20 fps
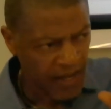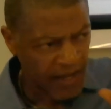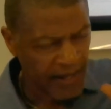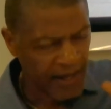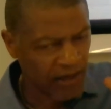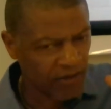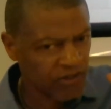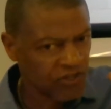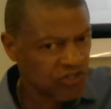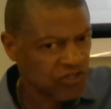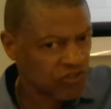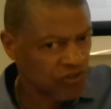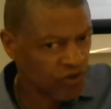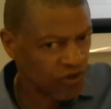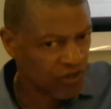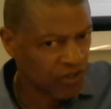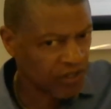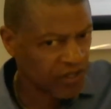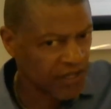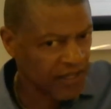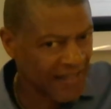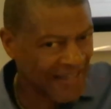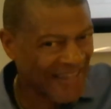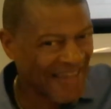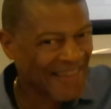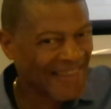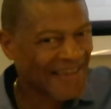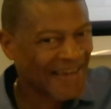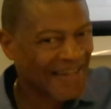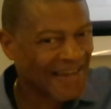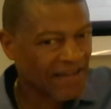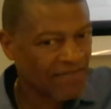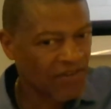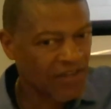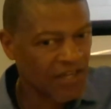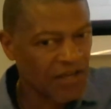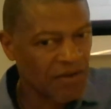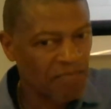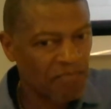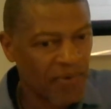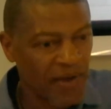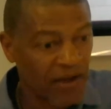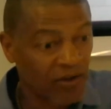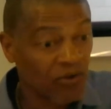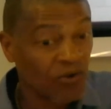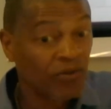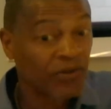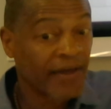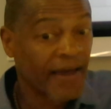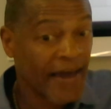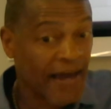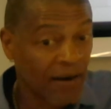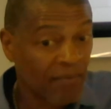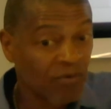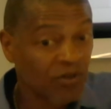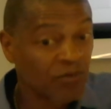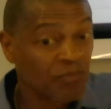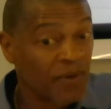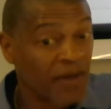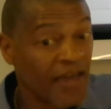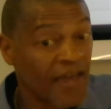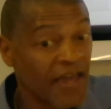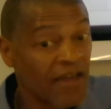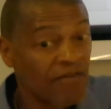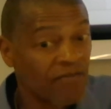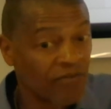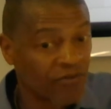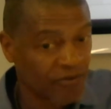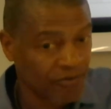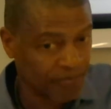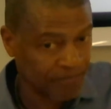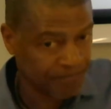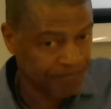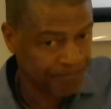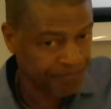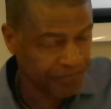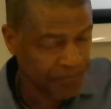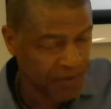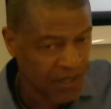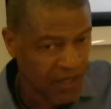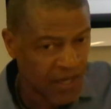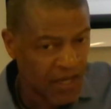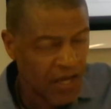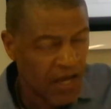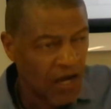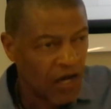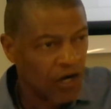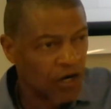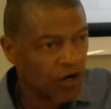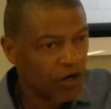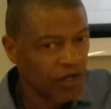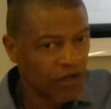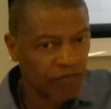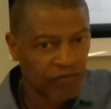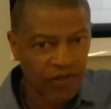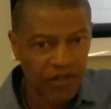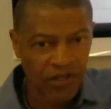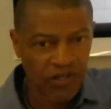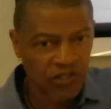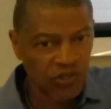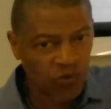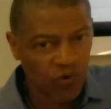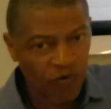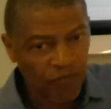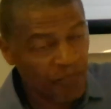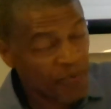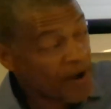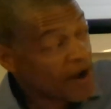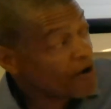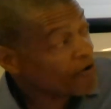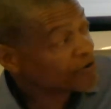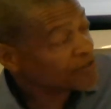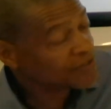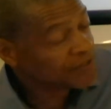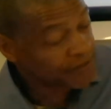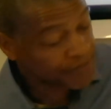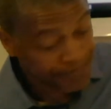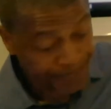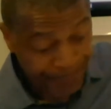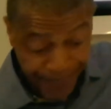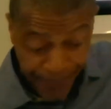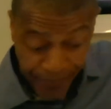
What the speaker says: how they circulate, and how they can have an impact on the animal's behavior. Even the issue of parenting.